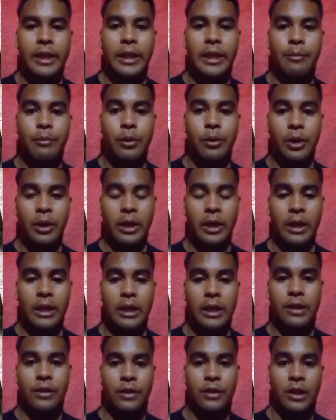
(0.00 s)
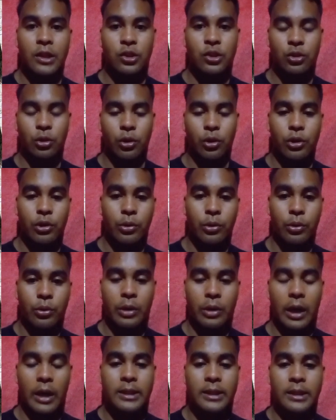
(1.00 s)
American literature, known
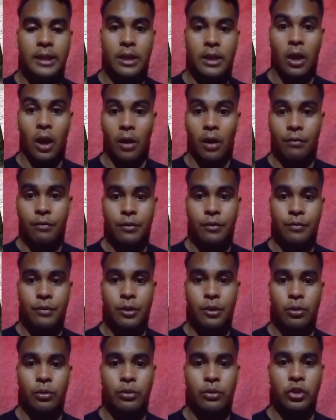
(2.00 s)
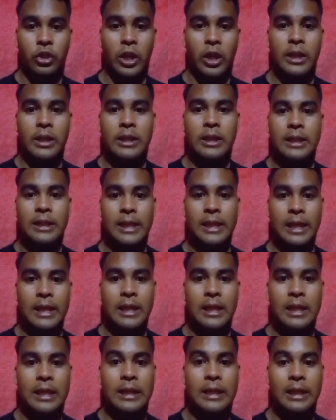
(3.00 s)
as an overview,
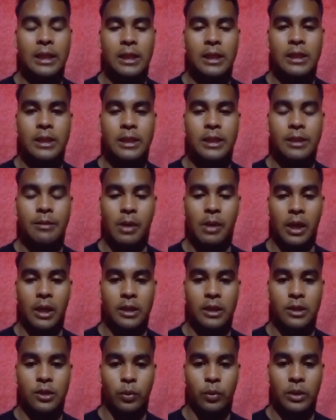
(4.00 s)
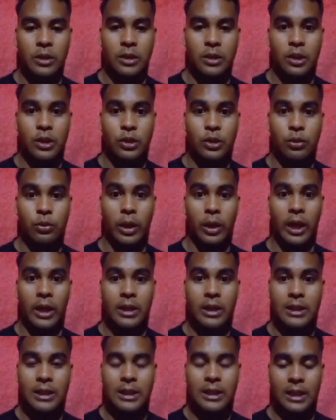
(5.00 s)
transcendentalism 1820s to
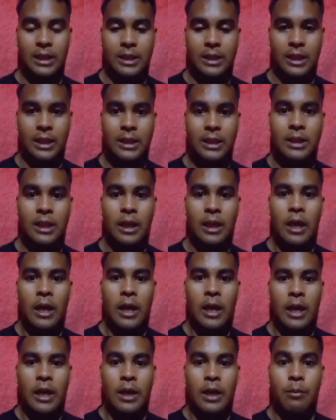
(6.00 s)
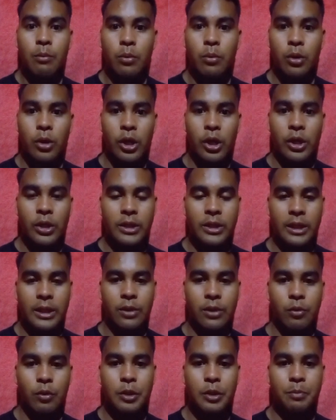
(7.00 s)
1860s emerged in
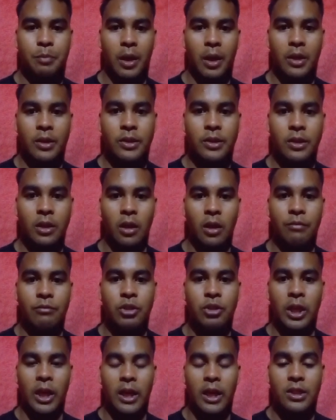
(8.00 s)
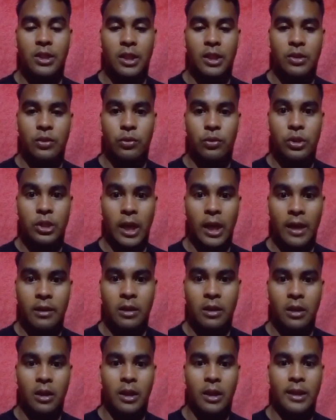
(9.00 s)
the response of changing
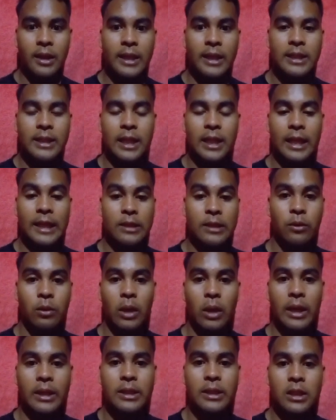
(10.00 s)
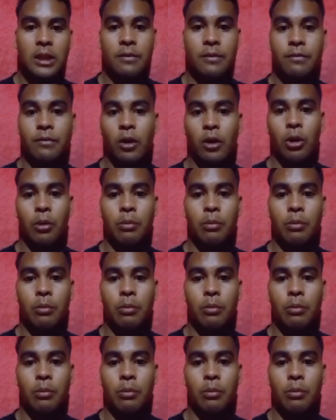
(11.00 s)
societal and intellectual landscape of